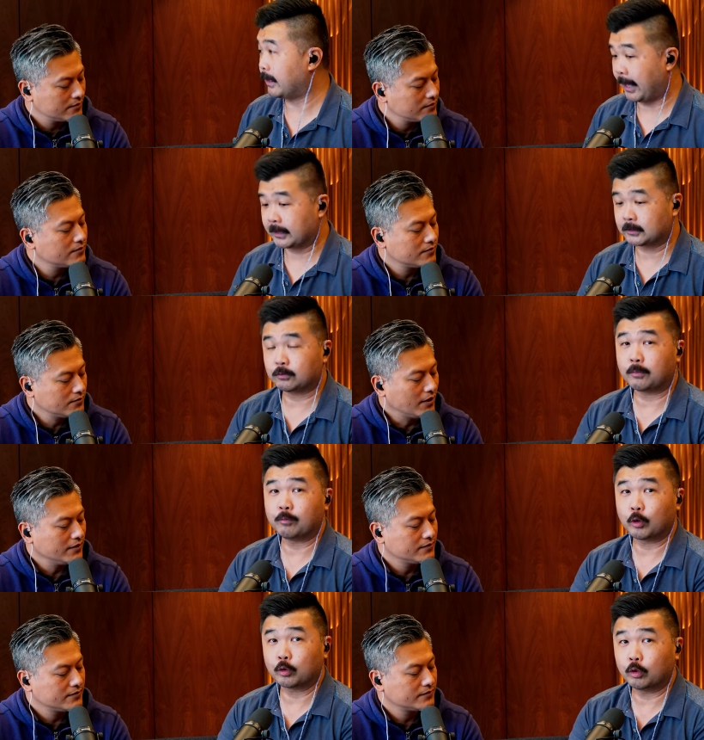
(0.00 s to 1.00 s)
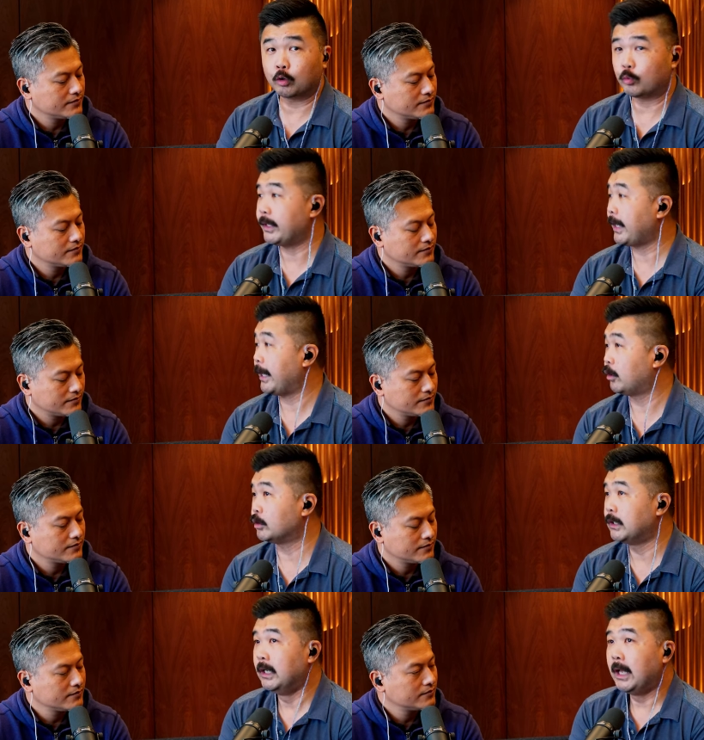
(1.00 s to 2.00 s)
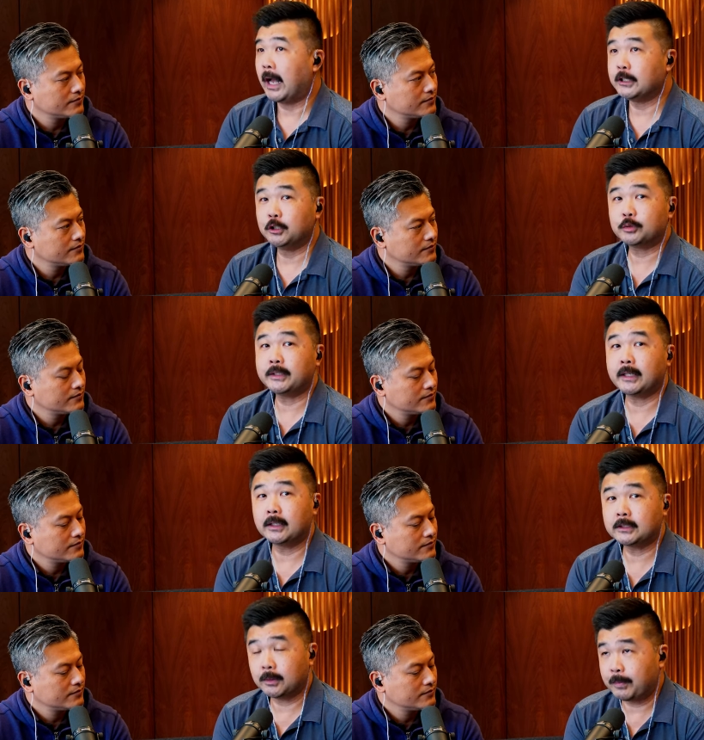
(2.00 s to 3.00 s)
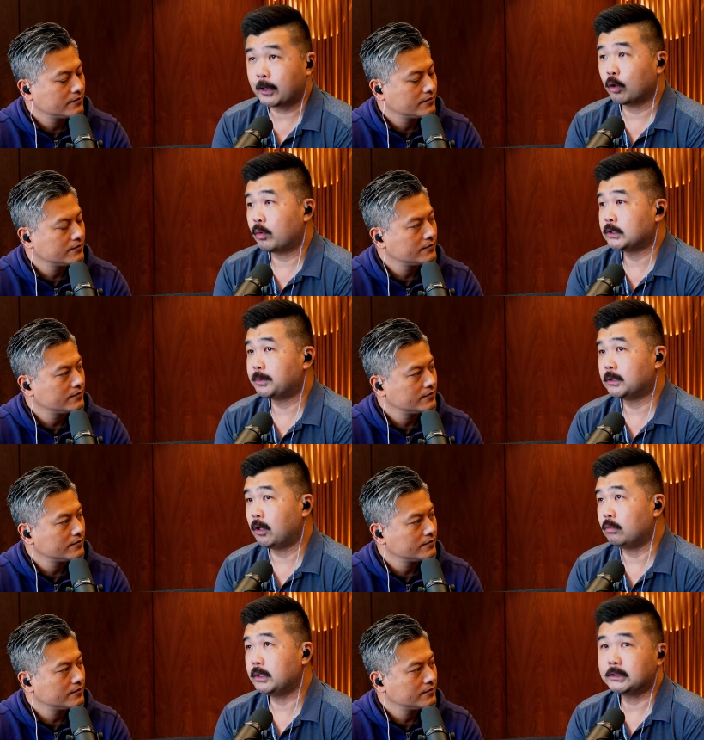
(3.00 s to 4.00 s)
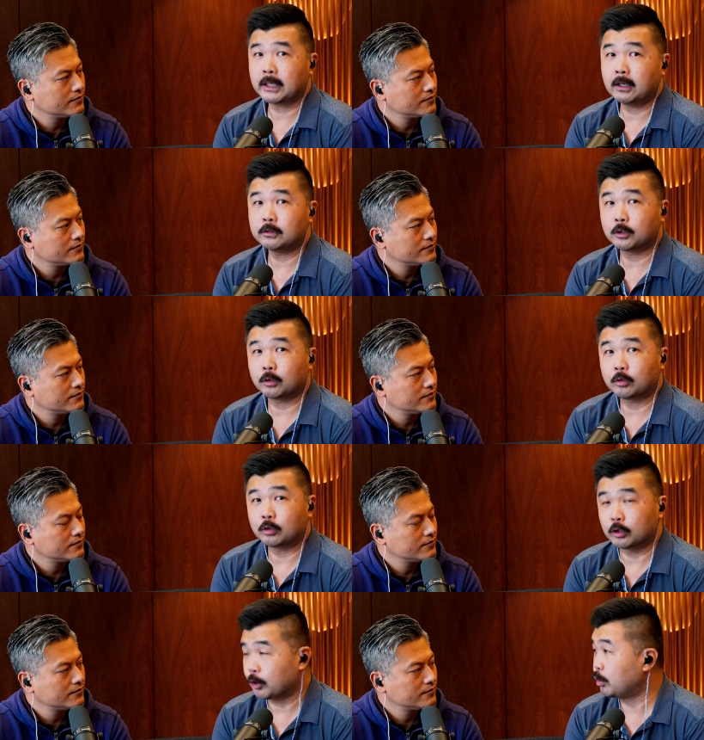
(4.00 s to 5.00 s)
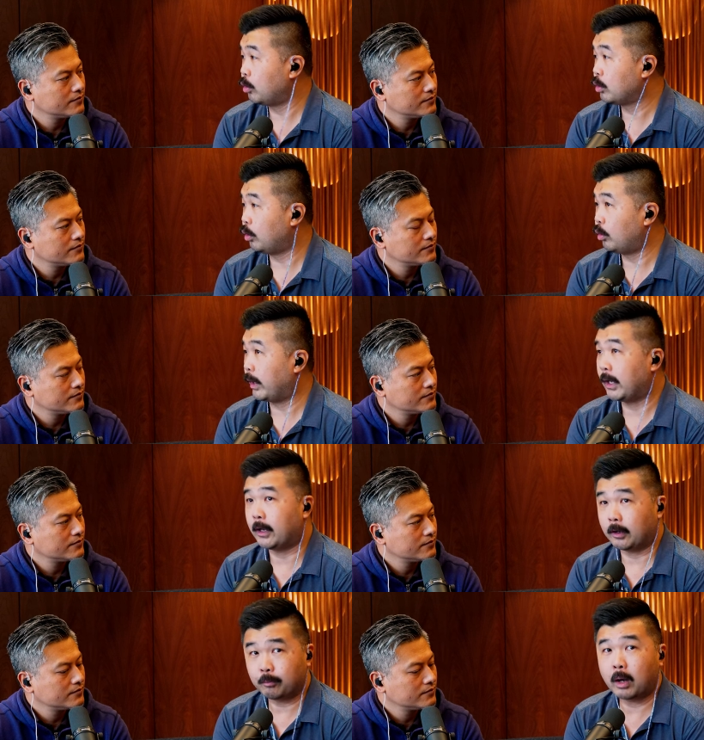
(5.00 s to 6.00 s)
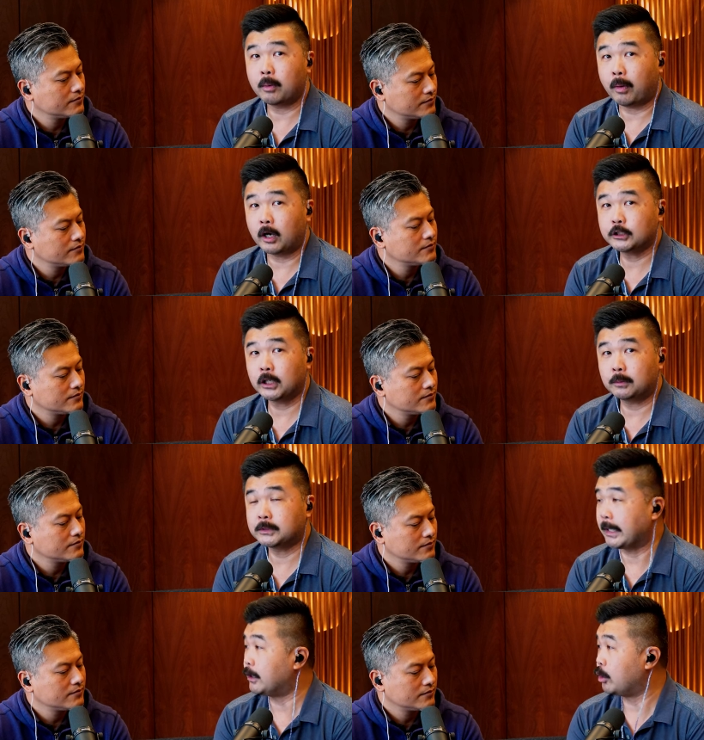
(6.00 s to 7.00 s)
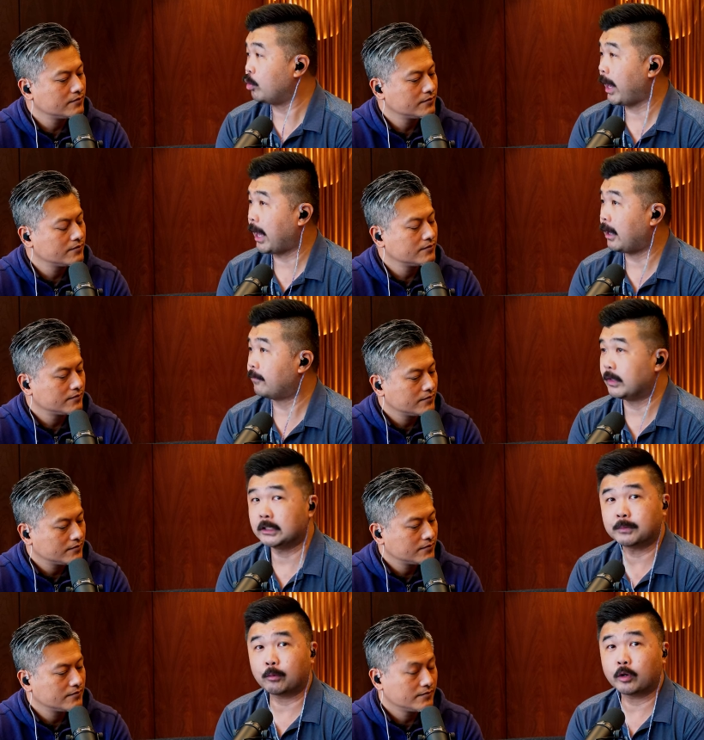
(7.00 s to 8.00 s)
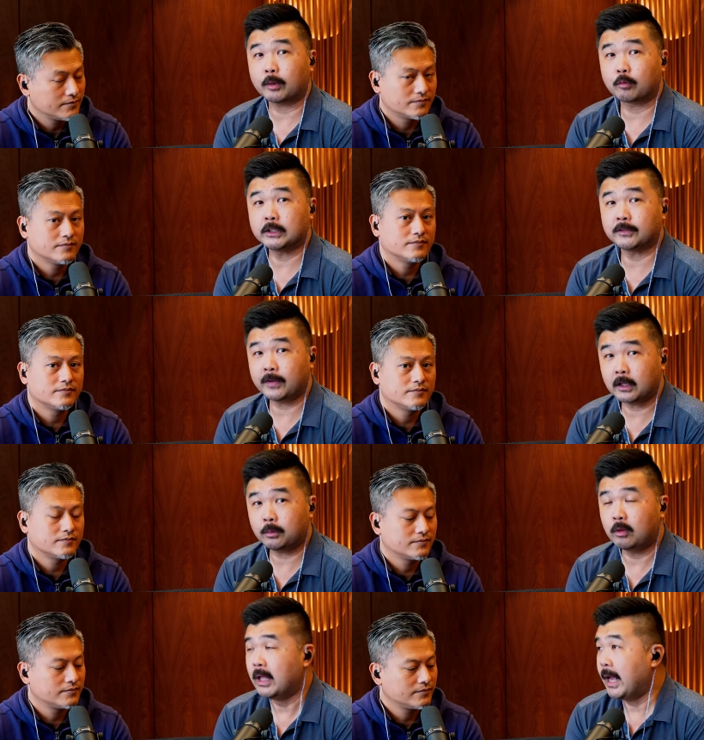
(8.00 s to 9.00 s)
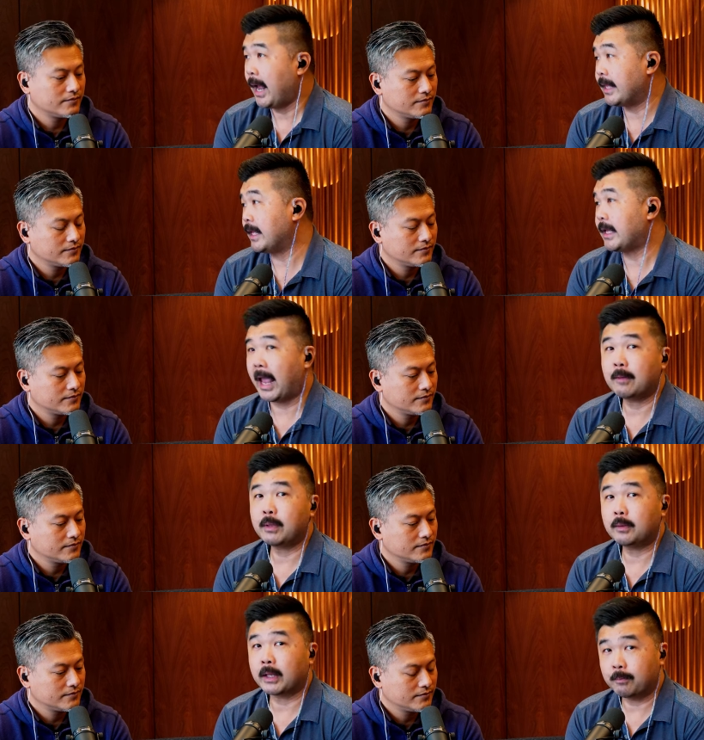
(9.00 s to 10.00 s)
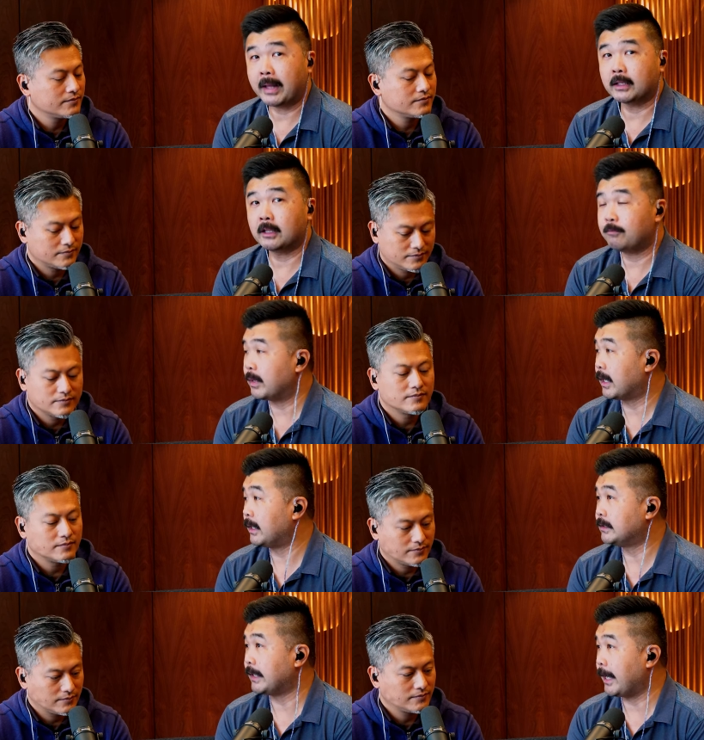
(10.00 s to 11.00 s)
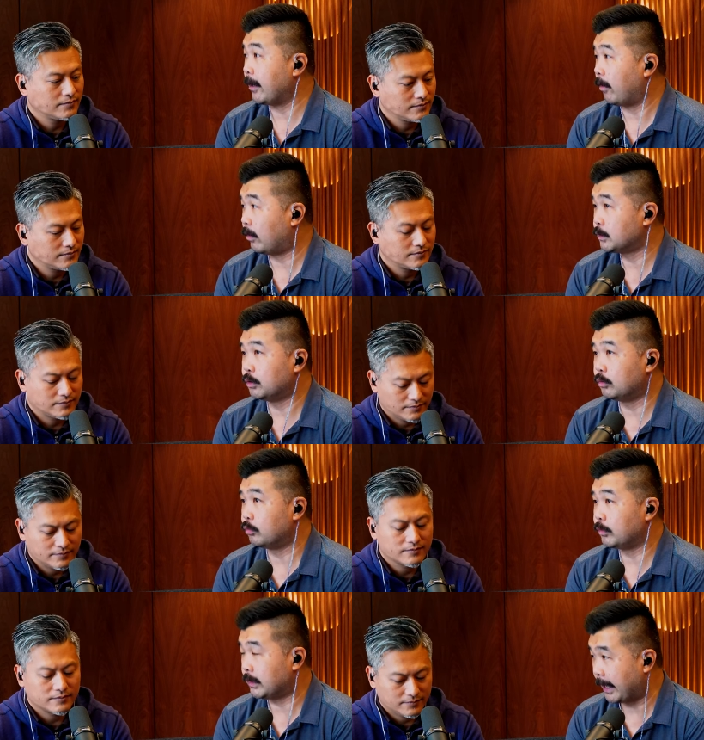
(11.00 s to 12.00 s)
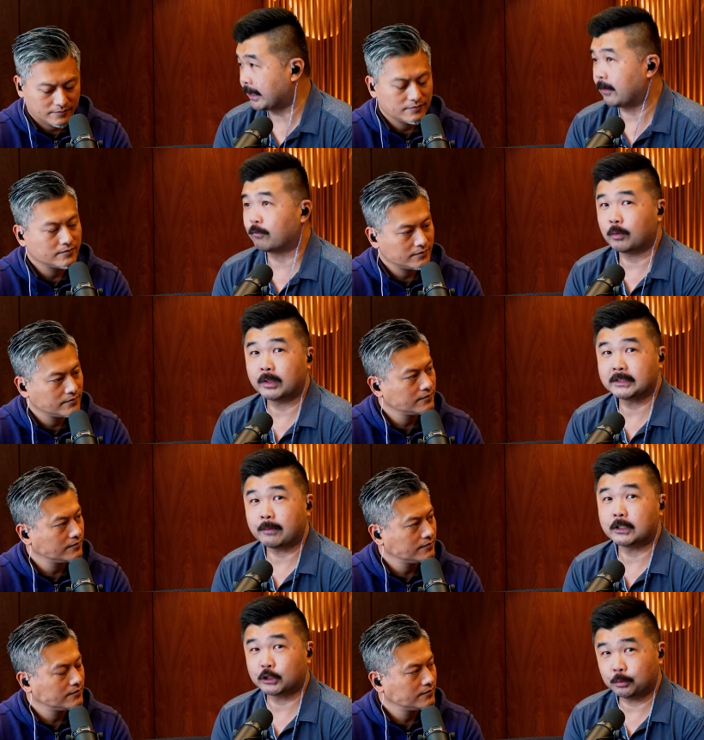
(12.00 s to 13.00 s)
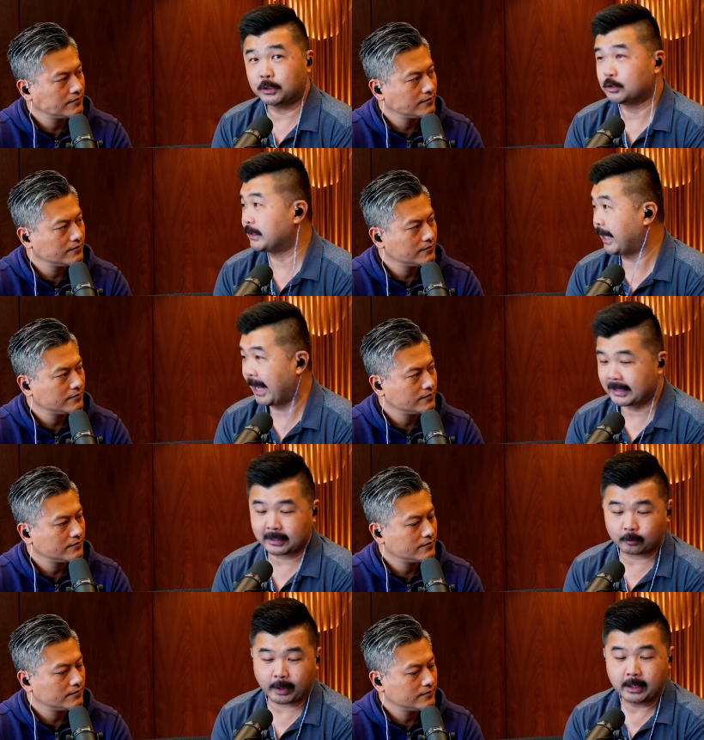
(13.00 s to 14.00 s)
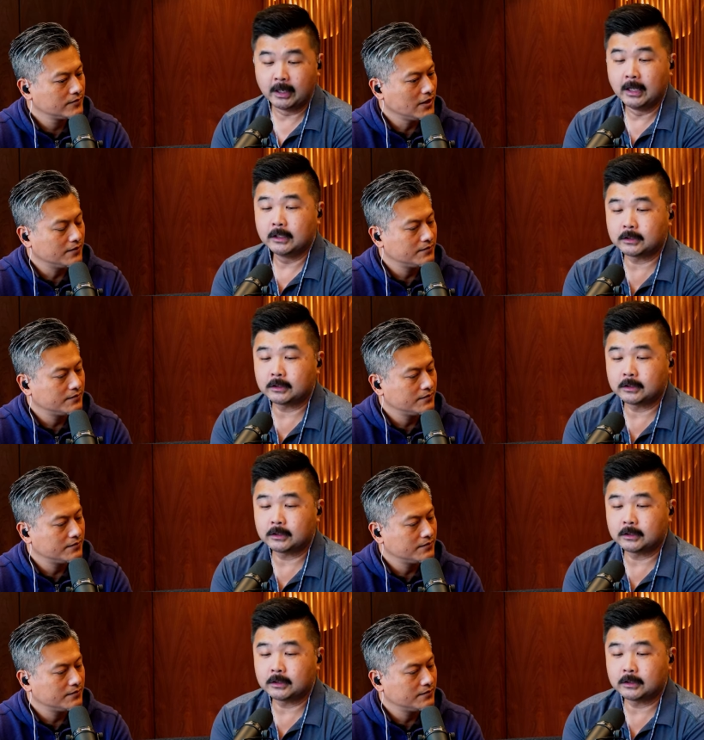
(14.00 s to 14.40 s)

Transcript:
Speaker 1: the things from right. your local retailers. Uh, usually they list the bigger ones, but don't discount your your local uh, mom and pop shops. They do have these memory mm. upgrades available, and they can be competitive because they also get them from the same distributors in Canada, right? Yeah.